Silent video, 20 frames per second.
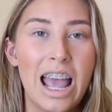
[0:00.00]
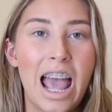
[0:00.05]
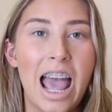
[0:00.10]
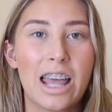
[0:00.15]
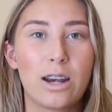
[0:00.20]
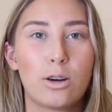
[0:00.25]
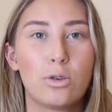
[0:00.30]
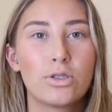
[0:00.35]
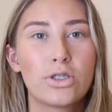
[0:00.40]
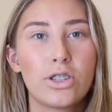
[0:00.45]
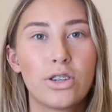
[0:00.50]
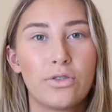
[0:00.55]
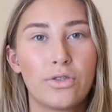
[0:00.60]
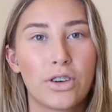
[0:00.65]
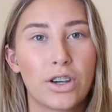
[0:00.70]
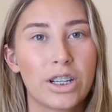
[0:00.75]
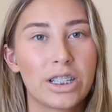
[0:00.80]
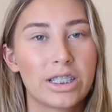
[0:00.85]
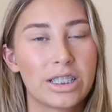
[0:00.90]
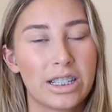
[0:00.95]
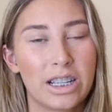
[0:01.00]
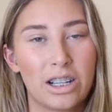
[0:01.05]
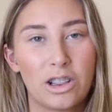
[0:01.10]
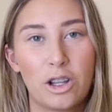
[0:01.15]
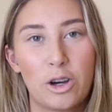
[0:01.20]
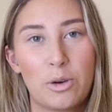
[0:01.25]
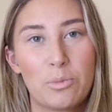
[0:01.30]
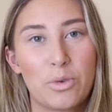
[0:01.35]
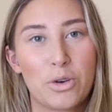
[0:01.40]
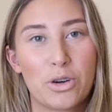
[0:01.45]
and also focusing a
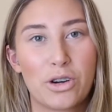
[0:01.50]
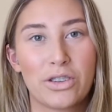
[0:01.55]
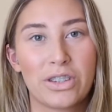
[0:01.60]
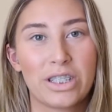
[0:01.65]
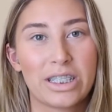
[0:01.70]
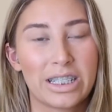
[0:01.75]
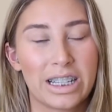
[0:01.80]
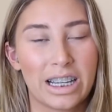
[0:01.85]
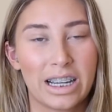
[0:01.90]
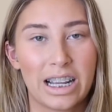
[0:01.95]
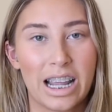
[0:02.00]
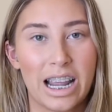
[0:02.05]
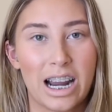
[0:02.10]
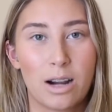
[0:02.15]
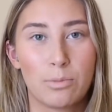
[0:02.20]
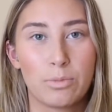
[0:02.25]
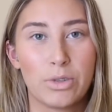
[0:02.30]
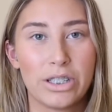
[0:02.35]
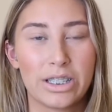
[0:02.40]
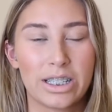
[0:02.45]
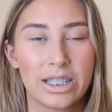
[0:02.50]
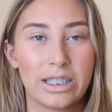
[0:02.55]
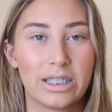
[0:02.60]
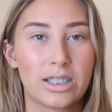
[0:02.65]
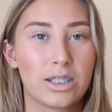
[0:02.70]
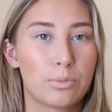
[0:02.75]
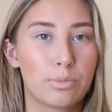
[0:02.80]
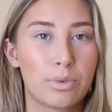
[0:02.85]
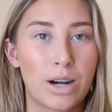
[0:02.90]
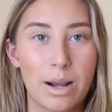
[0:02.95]
lot more on the skincare I'm using
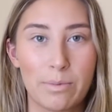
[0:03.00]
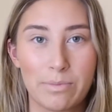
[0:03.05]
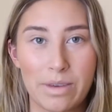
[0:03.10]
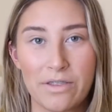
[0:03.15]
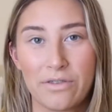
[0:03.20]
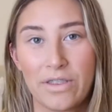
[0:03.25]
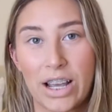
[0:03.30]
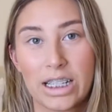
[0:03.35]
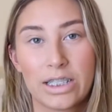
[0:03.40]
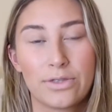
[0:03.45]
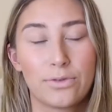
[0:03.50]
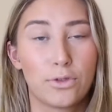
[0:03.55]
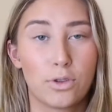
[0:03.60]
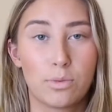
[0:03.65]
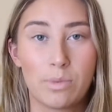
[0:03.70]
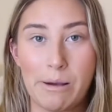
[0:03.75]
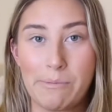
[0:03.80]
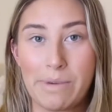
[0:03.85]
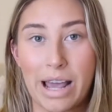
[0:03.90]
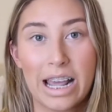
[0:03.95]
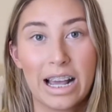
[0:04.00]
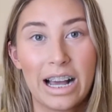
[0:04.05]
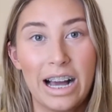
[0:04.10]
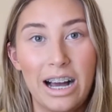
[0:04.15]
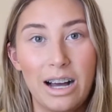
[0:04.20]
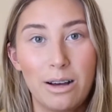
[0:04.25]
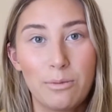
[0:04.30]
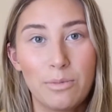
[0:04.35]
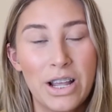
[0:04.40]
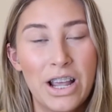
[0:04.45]
to prep my face for my
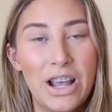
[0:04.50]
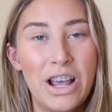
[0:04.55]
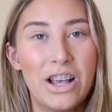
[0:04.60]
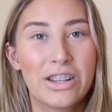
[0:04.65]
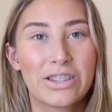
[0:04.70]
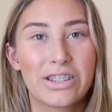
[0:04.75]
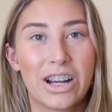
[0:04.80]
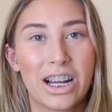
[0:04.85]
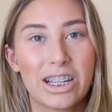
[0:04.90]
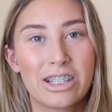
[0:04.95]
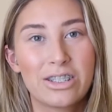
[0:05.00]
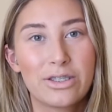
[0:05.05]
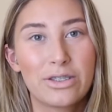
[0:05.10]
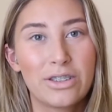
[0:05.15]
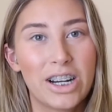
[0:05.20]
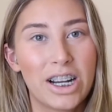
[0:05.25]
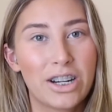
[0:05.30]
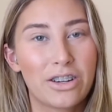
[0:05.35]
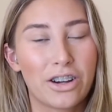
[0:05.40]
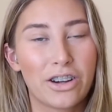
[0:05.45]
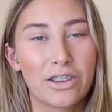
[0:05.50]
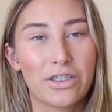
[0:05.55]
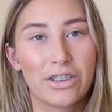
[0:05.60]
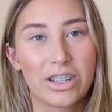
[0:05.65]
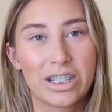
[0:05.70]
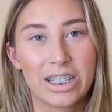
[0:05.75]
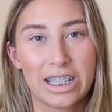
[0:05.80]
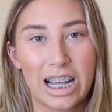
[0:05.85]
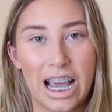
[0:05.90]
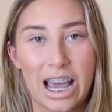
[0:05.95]
makeup. So I just thought I'd go through
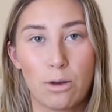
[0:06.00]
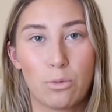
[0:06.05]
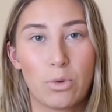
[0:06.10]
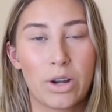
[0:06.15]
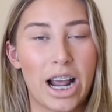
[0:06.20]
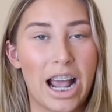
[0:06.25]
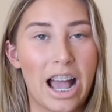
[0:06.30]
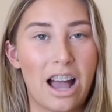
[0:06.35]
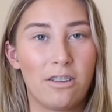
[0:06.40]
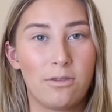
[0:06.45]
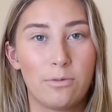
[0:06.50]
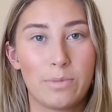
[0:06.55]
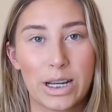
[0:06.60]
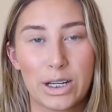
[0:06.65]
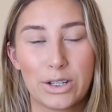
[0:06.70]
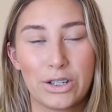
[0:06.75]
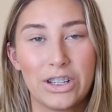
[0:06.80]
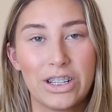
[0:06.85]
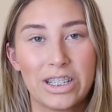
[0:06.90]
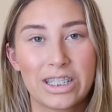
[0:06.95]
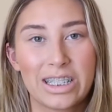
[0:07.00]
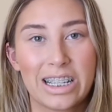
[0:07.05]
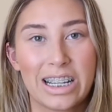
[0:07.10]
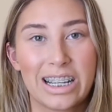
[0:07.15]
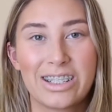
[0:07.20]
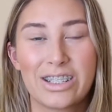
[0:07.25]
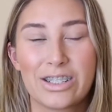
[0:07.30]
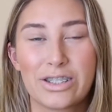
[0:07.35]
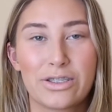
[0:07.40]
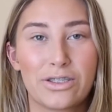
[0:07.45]
today what I have been
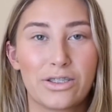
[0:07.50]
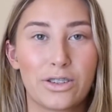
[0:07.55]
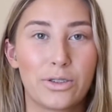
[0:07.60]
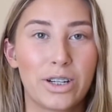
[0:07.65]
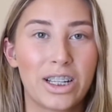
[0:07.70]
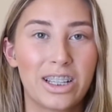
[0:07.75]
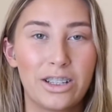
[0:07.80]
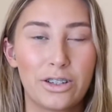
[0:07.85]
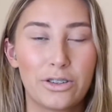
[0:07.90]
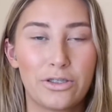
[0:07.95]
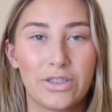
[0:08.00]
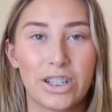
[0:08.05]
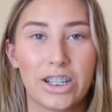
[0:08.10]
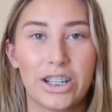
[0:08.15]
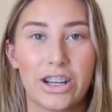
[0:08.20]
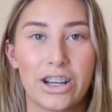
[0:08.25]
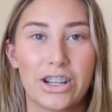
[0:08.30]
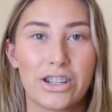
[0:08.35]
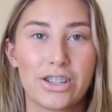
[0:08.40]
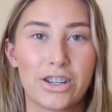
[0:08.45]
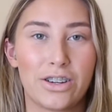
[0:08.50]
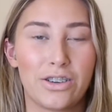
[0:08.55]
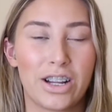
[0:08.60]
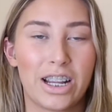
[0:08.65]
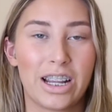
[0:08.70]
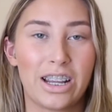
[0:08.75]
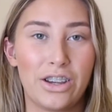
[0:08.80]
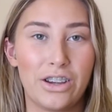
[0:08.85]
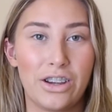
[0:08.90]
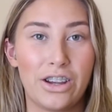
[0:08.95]
using, just do a quick little video
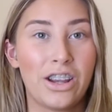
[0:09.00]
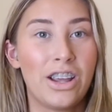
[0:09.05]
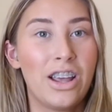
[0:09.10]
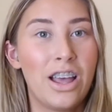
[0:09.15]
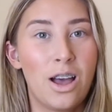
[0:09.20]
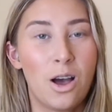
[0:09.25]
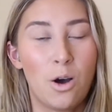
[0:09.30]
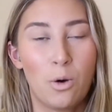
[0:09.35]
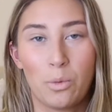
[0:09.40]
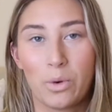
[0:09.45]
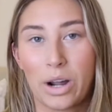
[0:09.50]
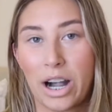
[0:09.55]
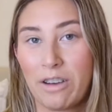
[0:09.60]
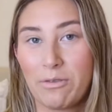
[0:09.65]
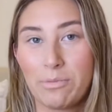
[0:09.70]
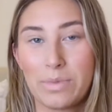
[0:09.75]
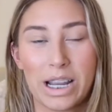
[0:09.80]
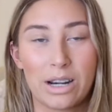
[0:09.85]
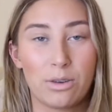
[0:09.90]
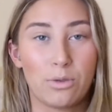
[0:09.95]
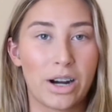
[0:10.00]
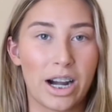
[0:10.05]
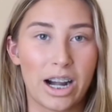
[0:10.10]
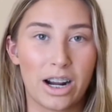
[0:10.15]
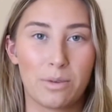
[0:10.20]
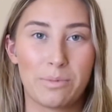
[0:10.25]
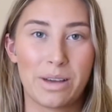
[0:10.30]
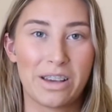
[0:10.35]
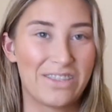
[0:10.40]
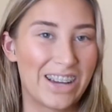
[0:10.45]
showing you what I've been wearing
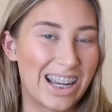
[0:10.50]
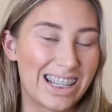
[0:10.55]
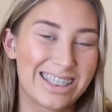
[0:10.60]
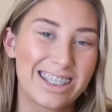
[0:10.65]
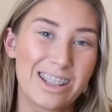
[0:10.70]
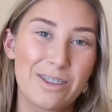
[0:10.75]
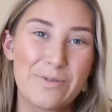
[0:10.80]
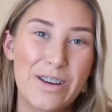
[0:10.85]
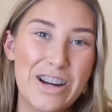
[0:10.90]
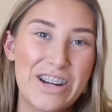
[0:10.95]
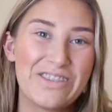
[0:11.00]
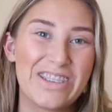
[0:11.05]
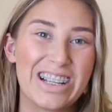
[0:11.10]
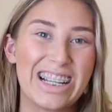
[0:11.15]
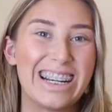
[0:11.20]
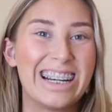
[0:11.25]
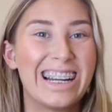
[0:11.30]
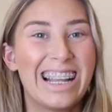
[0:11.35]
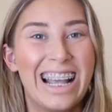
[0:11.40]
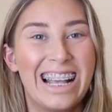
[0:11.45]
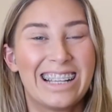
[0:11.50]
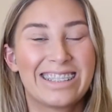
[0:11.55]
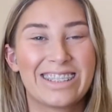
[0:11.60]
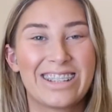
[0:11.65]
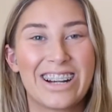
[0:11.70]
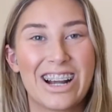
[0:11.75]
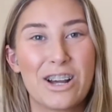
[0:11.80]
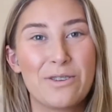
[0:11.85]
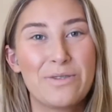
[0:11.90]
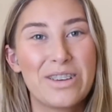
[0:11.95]
on my face at the moment. So
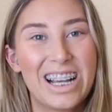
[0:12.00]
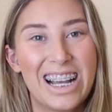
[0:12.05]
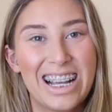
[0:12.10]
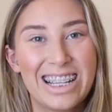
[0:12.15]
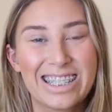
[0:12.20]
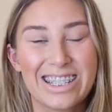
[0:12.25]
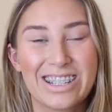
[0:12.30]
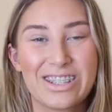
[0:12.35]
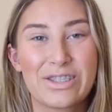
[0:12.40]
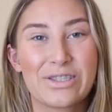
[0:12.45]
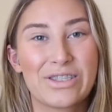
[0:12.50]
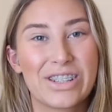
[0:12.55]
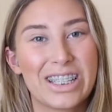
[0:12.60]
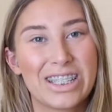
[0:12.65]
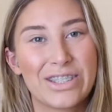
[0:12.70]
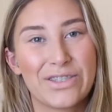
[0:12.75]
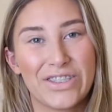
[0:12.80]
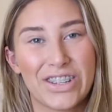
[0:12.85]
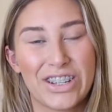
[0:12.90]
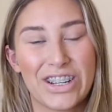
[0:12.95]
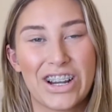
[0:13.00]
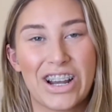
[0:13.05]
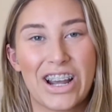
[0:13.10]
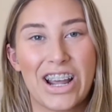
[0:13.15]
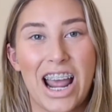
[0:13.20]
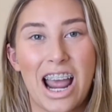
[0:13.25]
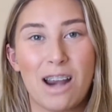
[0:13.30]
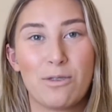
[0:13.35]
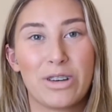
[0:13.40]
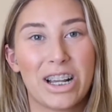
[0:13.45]
I hope you guys enjoy this video
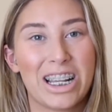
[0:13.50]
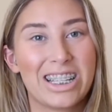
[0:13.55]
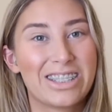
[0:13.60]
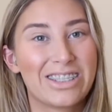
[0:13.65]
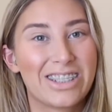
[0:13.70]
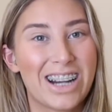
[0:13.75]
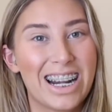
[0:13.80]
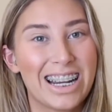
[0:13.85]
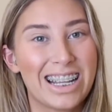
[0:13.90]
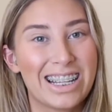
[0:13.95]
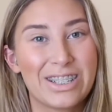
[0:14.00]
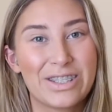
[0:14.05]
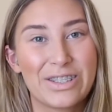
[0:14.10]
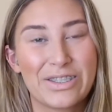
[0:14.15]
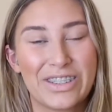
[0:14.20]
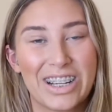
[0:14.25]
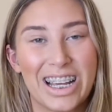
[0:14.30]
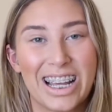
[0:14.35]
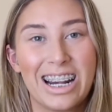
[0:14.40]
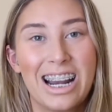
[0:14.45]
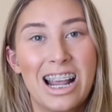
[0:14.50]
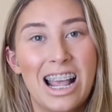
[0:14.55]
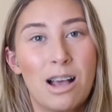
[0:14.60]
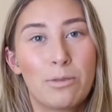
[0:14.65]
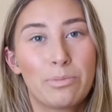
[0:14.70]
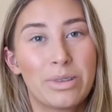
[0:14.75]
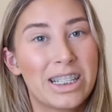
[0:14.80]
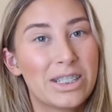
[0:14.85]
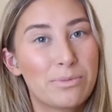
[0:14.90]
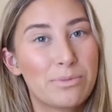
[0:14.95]
and we'll get straight into it.
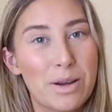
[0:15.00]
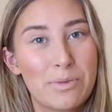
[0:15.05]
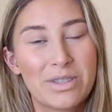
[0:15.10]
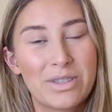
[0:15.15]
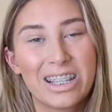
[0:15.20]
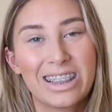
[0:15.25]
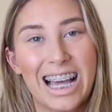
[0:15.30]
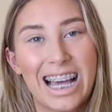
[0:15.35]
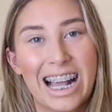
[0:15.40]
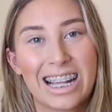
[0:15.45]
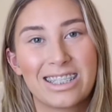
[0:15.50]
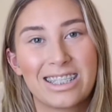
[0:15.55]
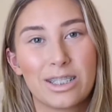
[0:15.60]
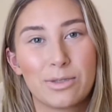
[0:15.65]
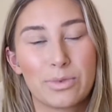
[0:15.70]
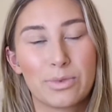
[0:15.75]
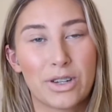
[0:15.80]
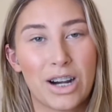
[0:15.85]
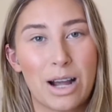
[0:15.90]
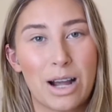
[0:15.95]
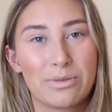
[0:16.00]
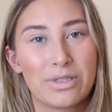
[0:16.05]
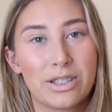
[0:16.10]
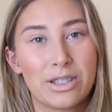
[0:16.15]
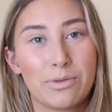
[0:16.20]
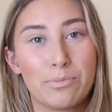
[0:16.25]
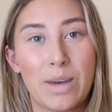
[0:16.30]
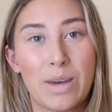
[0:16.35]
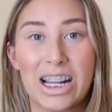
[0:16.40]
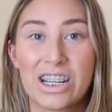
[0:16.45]
Please remember to like and subscribe
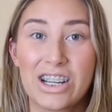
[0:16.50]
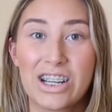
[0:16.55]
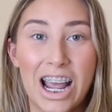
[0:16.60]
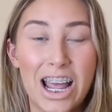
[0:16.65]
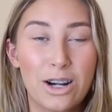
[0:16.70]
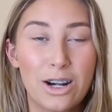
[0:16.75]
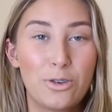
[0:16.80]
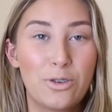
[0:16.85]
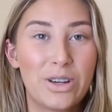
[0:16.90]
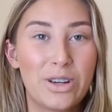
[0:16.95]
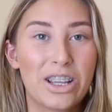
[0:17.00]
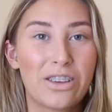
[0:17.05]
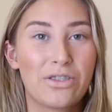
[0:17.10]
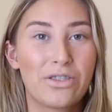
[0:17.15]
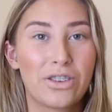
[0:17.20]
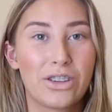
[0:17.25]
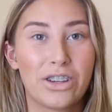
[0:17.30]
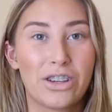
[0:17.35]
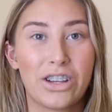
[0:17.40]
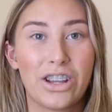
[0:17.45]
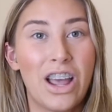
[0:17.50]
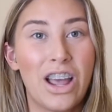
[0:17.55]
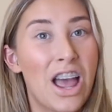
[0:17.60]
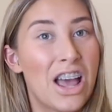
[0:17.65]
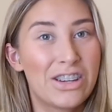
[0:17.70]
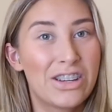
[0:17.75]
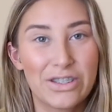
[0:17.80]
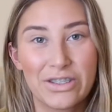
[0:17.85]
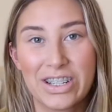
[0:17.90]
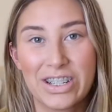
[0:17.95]
to my channel if you
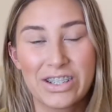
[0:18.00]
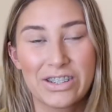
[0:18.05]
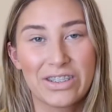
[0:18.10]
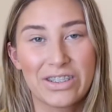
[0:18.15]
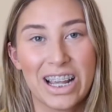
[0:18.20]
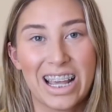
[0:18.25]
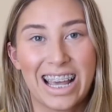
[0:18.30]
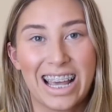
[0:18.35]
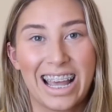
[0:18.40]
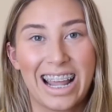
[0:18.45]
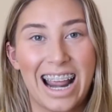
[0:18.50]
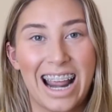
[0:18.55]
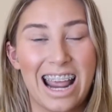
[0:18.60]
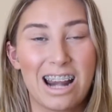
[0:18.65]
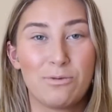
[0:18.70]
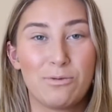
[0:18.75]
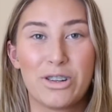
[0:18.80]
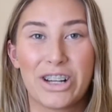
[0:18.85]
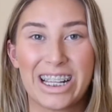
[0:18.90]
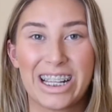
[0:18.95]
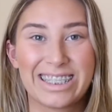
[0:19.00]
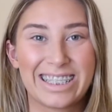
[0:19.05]
do enjoy it, and we'll get